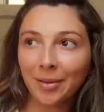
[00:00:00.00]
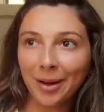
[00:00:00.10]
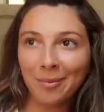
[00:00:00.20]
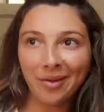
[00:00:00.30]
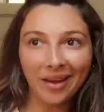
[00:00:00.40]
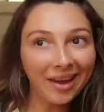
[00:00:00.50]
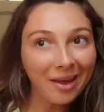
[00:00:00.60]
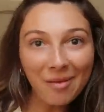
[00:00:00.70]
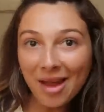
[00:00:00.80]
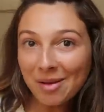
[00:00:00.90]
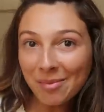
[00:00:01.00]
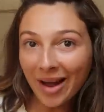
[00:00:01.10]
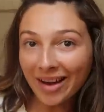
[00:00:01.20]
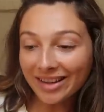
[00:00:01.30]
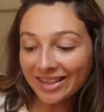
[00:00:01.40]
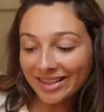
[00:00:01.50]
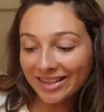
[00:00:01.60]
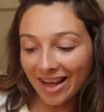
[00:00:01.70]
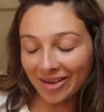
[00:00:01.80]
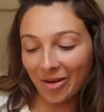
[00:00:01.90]
but I'm thinking maybe
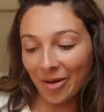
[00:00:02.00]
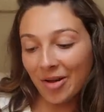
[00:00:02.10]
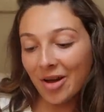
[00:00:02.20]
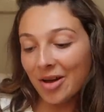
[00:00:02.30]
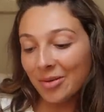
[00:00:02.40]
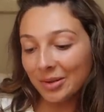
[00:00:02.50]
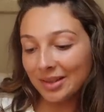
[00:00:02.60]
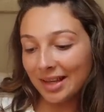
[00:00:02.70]
Paris. I don't know. We'll